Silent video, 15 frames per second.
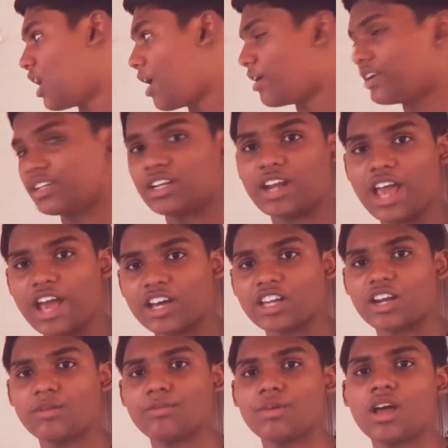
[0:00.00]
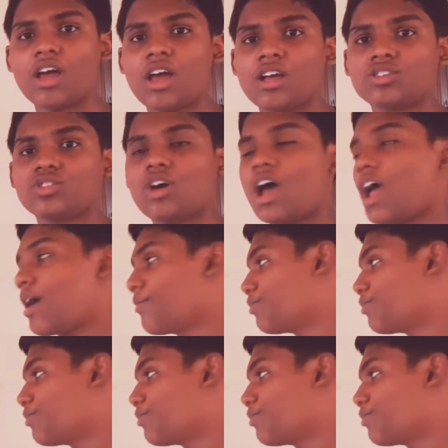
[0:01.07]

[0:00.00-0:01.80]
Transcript: in the diagram, so I